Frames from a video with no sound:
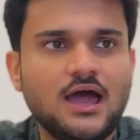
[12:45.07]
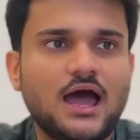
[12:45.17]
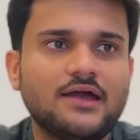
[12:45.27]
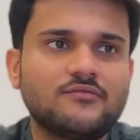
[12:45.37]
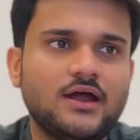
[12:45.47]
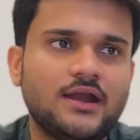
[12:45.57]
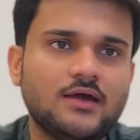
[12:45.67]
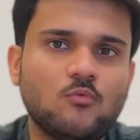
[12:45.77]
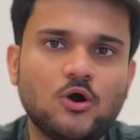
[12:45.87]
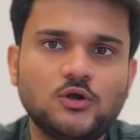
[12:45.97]
I and
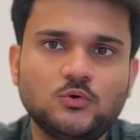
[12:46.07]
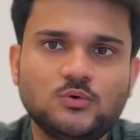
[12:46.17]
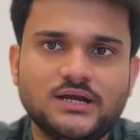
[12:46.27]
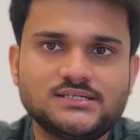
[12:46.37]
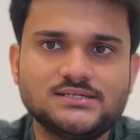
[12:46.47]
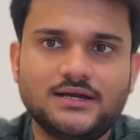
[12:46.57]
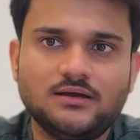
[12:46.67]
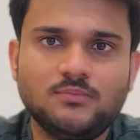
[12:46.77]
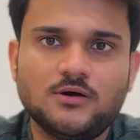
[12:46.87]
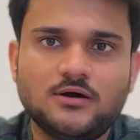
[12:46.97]
I want to let's say set
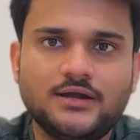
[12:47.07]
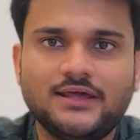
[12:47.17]
up a